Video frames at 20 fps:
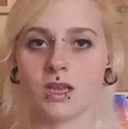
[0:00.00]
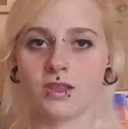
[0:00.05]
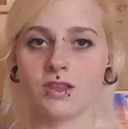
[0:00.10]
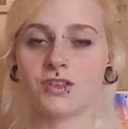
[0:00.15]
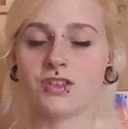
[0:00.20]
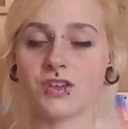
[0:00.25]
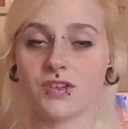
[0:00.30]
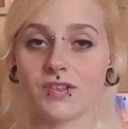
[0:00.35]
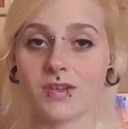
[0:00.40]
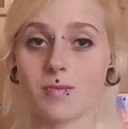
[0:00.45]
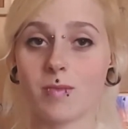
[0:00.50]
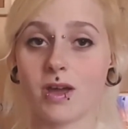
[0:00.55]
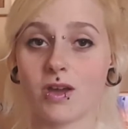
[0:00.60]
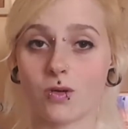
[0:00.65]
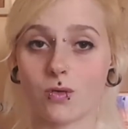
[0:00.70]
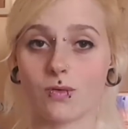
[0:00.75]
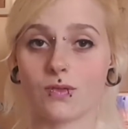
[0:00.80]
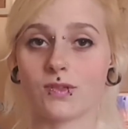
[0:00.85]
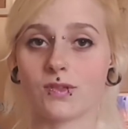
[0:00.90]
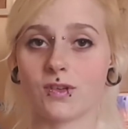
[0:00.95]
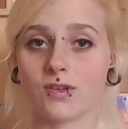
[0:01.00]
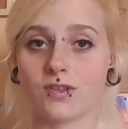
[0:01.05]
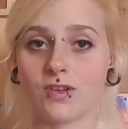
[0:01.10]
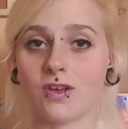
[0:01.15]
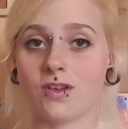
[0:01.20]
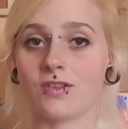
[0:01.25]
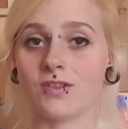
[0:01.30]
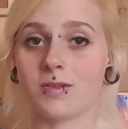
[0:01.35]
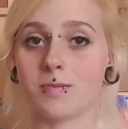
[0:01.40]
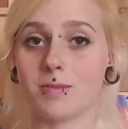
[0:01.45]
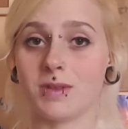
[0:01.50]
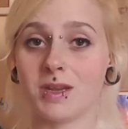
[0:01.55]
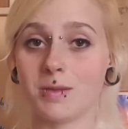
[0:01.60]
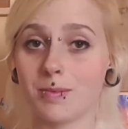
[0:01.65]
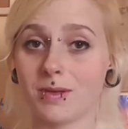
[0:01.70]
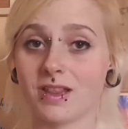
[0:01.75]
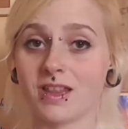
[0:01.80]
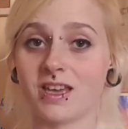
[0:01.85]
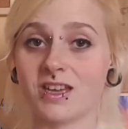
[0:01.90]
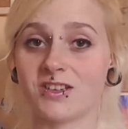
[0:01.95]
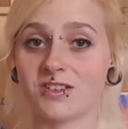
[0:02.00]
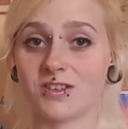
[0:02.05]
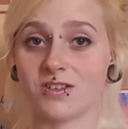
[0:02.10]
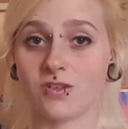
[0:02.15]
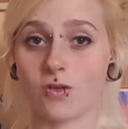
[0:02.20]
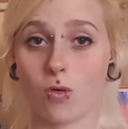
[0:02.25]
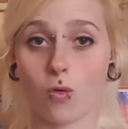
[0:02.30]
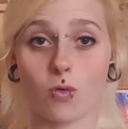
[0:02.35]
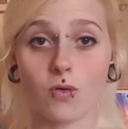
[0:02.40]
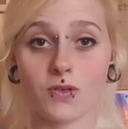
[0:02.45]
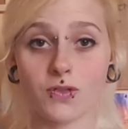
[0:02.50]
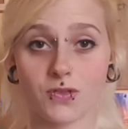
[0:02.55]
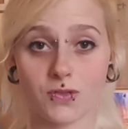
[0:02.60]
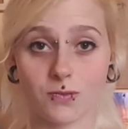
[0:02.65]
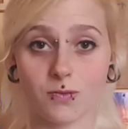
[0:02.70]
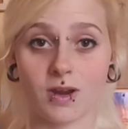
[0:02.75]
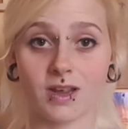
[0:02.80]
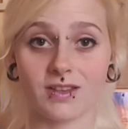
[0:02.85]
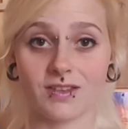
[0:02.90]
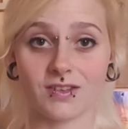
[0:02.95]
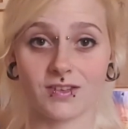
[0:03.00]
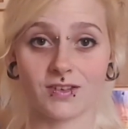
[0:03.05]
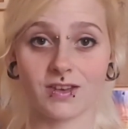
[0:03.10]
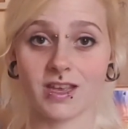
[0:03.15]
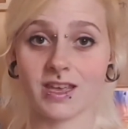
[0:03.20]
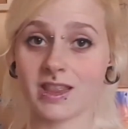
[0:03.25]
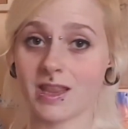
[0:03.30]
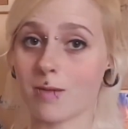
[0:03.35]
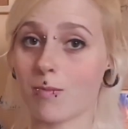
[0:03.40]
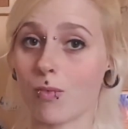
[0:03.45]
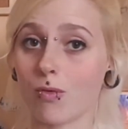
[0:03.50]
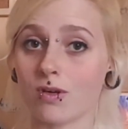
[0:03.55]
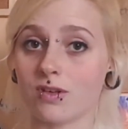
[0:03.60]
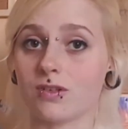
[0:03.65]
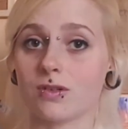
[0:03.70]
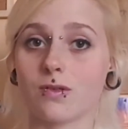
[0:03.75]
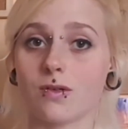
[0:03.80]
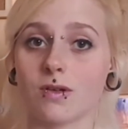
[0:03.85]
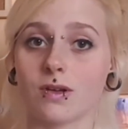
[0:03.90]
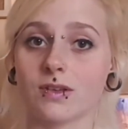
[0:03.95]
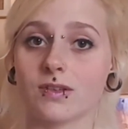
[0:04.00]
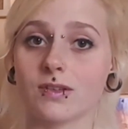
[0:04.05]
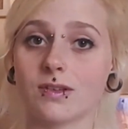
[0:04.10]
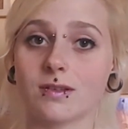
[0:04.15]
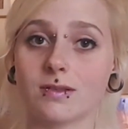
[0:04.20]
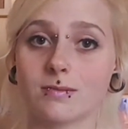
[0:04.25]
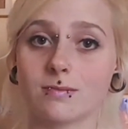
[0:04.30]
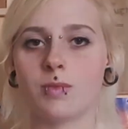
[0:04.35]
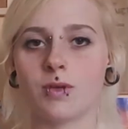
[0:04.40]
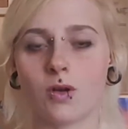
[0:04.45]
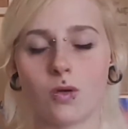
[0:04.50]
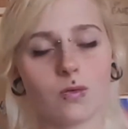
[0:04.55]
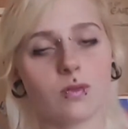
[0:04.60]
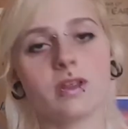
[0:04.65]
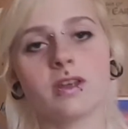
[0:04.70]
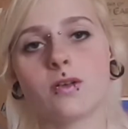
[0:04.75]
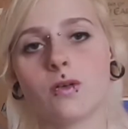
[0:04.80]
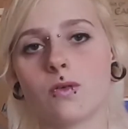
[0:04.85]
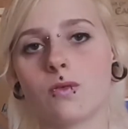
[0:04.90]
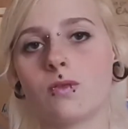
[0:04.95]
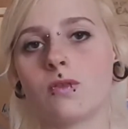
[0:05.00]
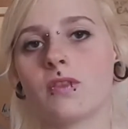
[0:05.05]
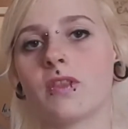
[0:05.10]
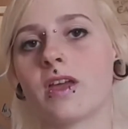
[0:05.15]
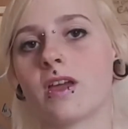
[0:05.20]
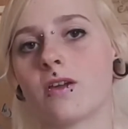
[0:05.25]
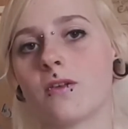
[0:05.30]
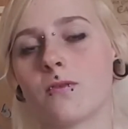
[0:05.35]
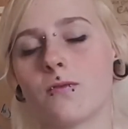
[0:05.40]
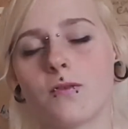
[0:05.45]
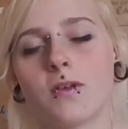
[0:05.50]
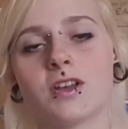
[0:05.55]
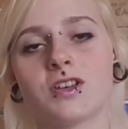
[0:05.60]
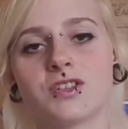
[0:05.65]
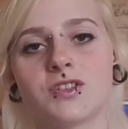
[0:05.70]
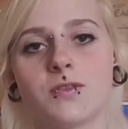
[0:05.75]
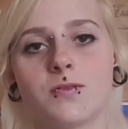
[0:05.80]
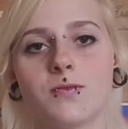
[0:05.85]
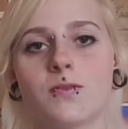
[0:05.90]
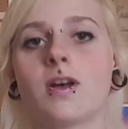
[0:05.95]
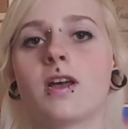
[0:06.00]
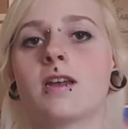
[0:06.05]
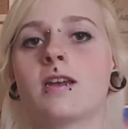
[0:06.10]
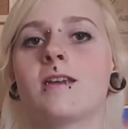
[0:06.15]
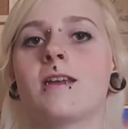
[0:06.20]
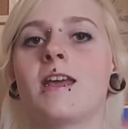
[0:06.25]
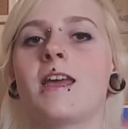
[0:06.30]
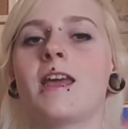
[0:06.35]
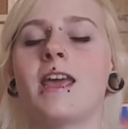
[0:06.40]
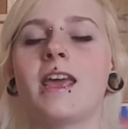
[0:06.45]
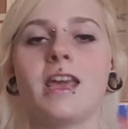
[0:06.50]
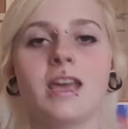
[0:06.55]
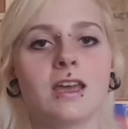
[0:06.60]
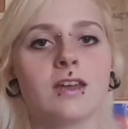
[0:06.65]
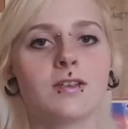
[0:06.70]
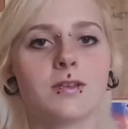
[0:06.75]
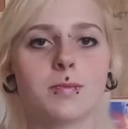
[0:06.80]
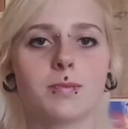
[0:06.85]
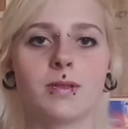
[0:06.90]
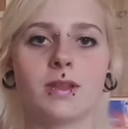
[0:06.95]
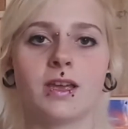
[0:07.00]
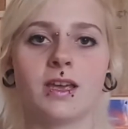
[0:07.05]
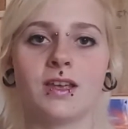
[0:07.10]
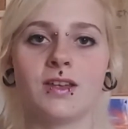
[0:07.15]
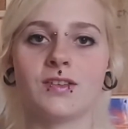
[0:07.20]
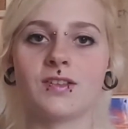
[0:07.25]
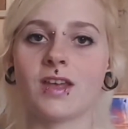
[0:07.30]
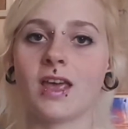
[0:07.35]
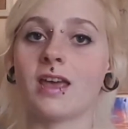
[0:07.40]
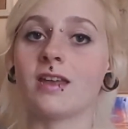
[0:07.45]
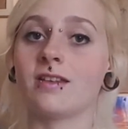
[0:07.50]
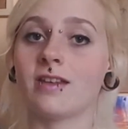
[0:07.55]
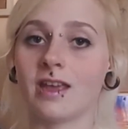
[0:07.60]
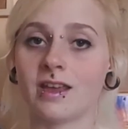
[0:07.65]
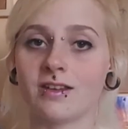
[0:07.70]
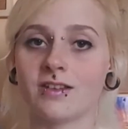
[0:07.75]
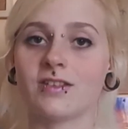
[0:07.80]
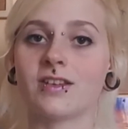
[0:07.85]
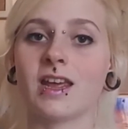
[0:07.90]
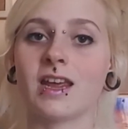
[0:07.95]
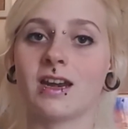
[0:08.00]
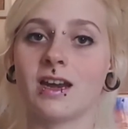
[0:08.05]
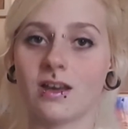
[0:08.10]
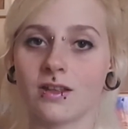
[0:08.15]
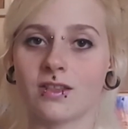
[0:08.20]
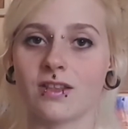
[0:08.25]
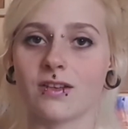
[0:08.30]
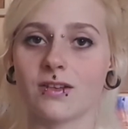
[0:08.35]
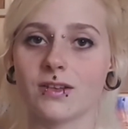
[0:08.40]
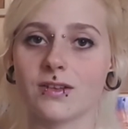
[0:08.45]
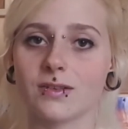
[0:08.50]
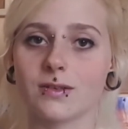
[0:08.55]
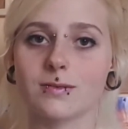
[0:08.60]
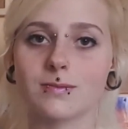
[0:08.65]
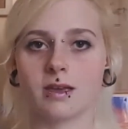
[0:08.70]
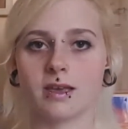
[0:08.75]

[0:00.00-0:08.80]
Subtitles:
The jester might also turn to manipulation or threats to get their point across. But all in all, they are fresh, fun, eager to please and to entertain others.